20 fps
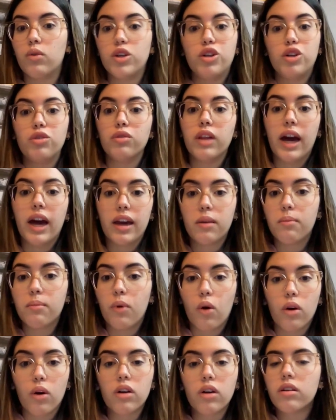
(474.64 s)
you like
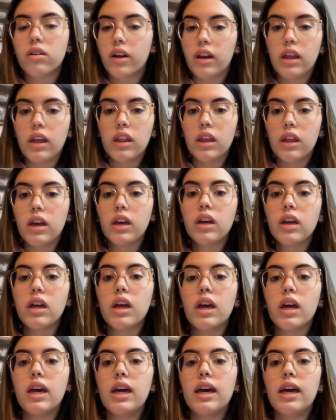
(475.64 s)
more or anything.
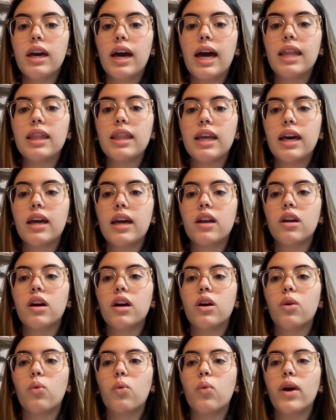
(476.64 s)
And
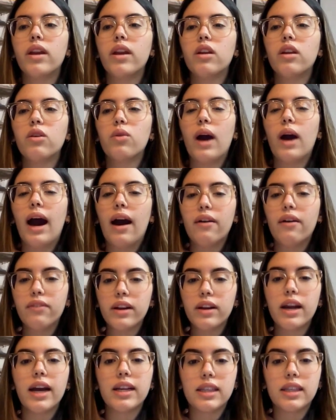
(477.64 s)
then when you have
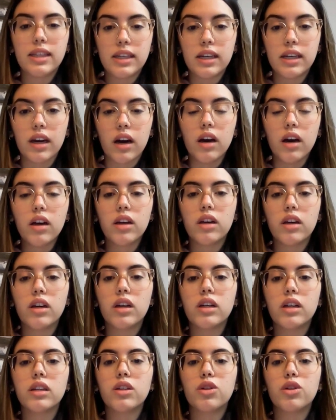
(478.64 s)
an idea,
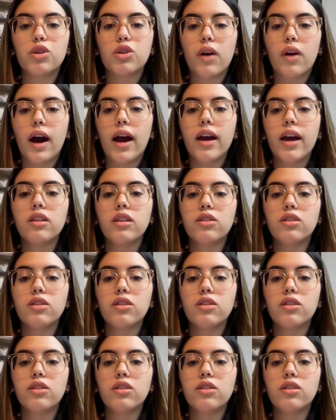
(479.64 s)
try